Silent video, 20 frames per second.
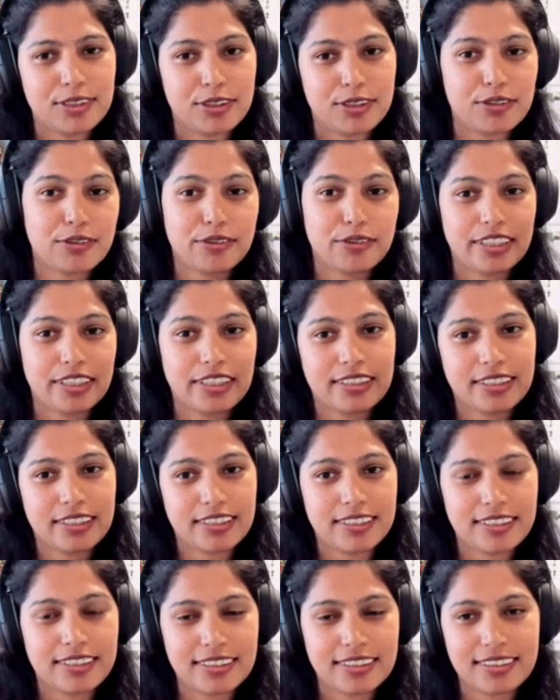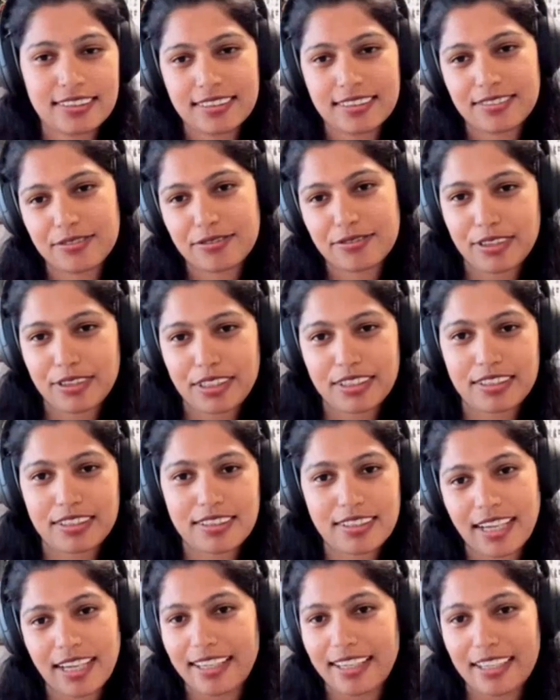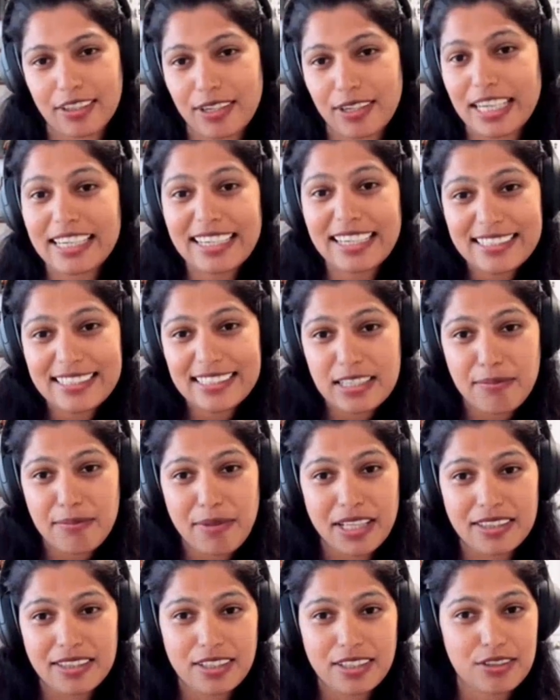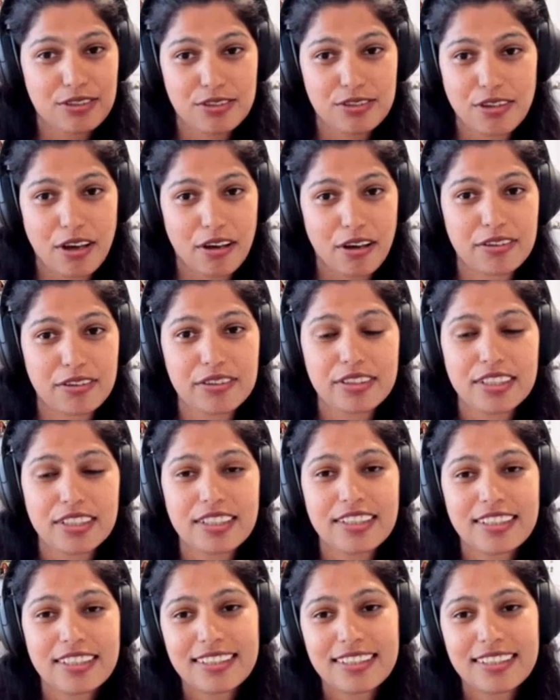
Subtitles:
to do it for like, you know, at least a month or so.